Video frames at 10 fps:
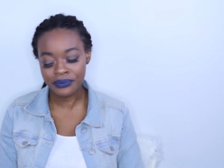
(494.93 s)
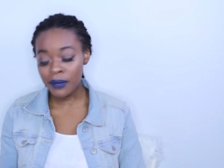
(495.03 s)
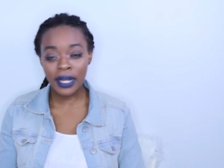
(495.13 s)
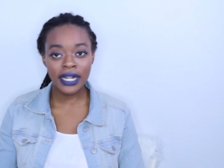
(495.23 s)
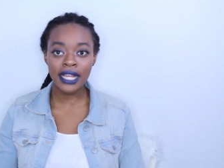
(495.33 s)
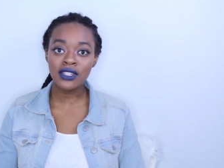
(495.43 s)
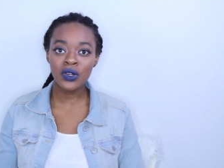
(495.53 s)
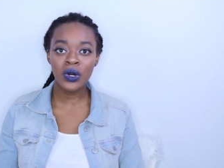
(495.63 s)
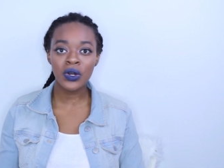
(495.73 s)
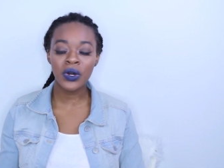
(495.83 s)
And my next
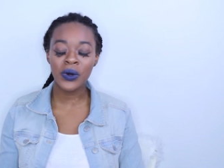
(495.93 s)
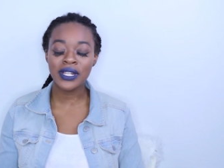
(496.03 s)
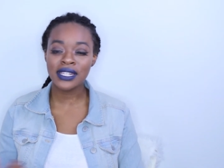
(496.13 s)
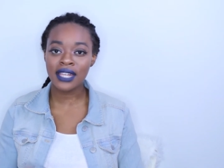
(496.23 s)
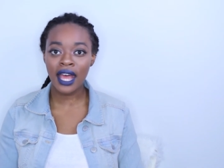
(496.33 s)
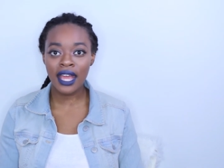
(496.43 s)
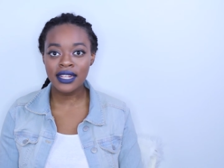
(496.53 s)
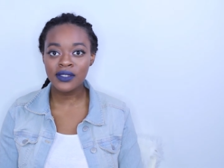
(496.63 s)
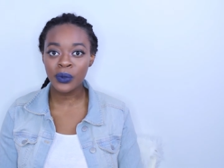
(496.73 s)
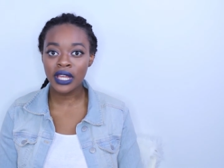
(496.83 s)
goal
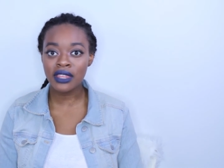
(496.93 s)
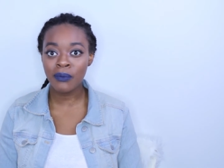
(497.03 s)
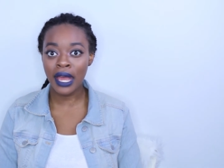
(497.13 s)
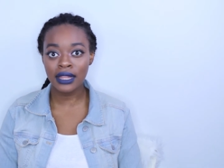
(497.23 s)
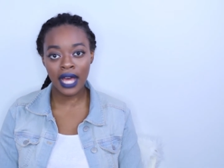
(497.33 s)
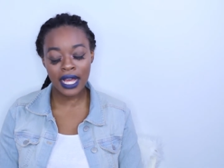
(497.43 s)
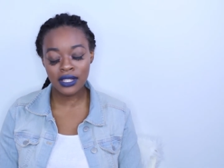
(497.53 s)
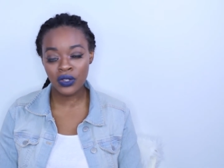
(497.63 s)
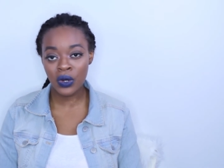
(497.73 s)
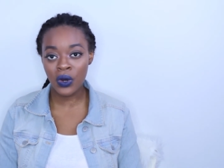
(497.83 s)
coincides with my
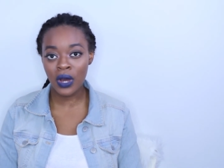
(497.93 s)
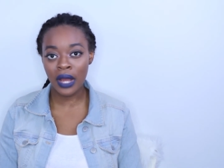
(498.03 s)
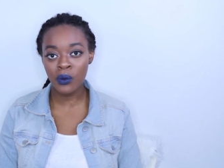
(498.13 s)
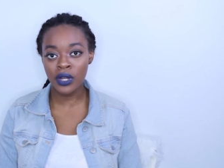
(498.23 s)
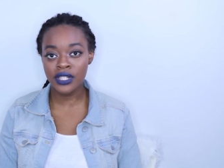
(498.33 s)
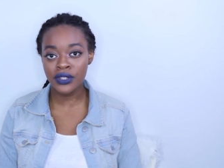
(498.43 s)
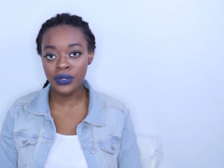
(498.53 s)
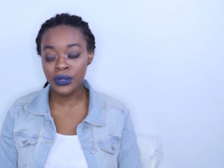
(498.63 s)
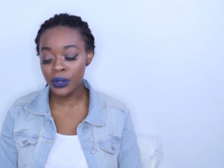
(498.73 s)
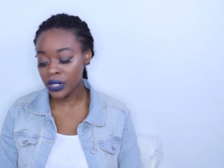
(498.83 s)
last goal. I want
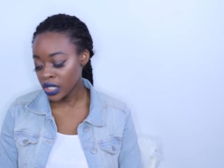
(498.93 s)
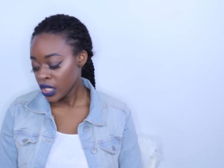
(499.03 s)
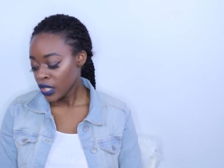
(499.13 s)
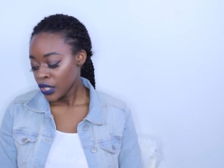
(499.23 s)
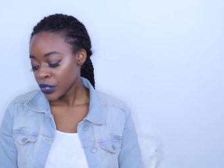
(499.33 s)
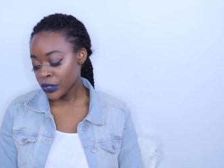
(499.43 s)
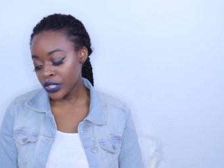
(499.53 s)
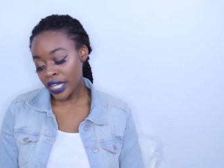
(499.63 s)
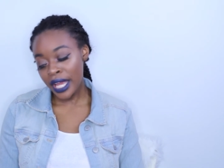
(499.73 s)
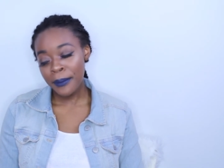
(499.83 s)
to
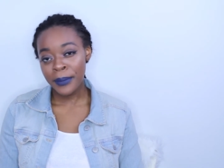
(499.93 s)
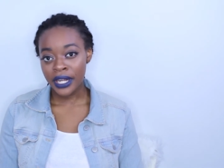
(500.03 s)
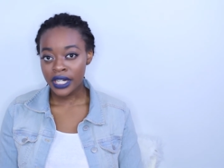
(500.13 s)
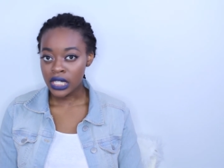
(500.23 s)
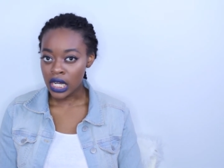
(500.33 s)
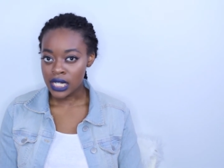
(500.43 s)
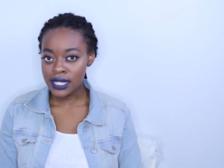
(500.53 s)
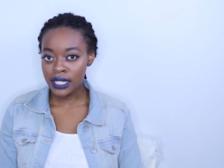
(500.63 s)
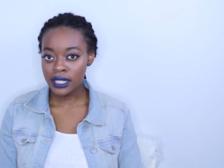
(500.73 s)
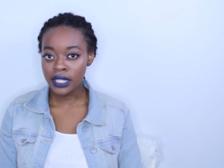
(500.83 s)
create better
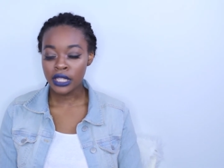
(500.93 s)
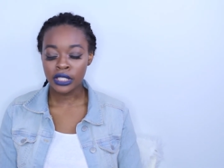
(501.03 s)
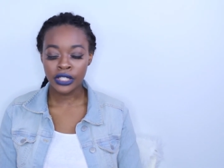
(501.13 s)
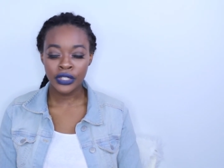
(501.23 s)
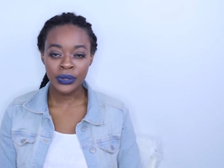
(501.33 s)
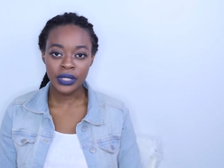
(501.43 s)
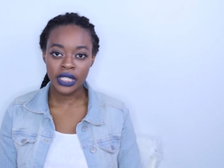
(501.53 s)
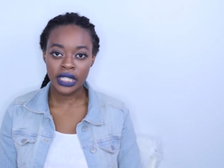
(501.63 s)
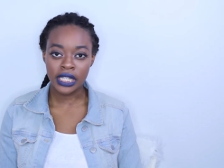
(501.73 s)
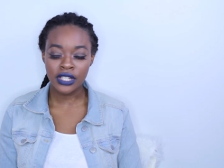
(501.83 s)
content and learn new
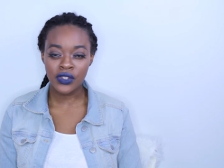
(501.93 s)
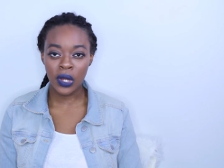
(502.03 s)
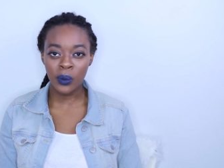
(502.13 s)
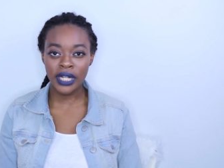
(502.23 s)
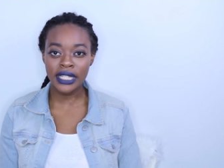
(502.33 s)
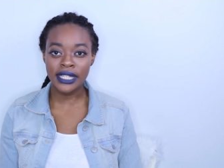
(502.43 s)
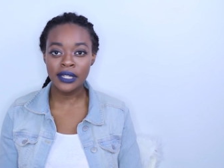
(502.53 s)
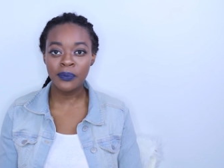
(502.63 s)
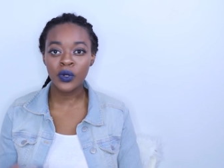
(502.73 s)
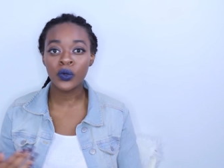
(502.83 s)
things. So I want to
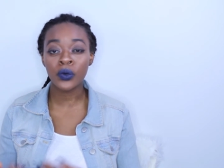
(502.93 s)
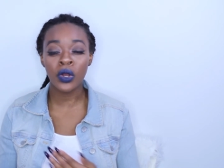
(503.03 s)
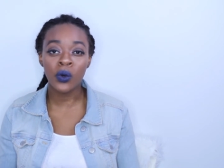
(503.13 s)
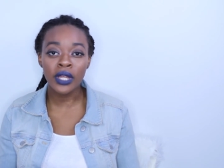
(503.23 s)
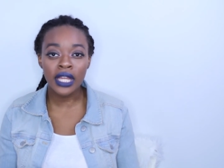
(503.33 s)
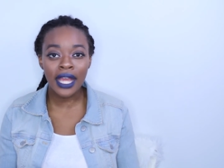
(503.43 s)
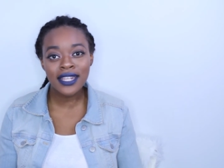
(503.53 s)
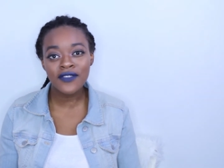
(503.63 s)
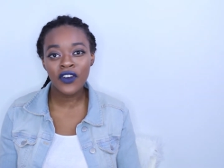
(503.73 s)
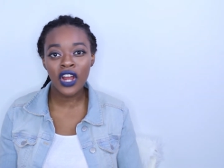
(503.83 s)
keep growing
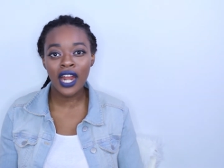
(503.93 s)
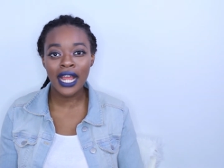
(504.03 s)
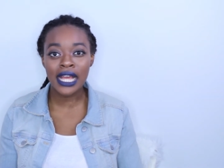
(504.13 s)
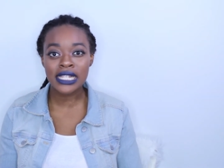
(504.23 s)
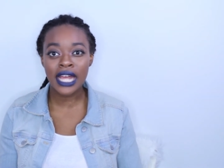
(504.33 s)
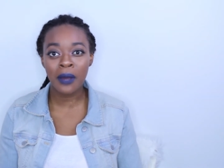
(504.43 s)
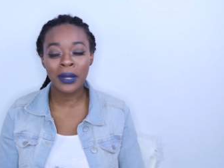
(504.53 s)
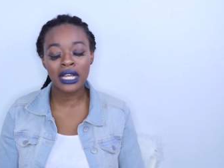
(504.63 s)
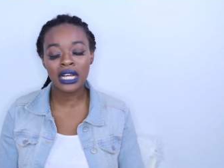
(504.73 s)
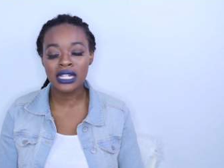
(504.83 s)
as far as how
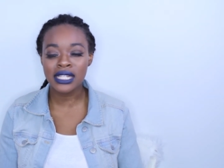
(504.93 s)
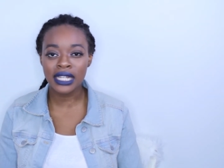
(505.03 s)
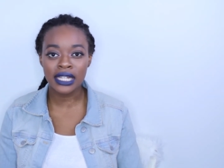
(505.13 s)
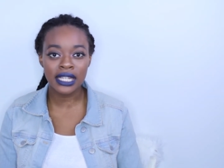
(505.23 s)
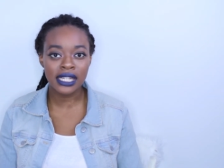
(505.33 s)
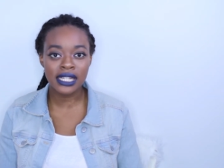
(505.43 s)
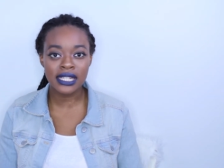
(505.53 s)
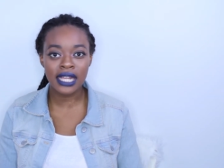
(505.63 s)
my content is.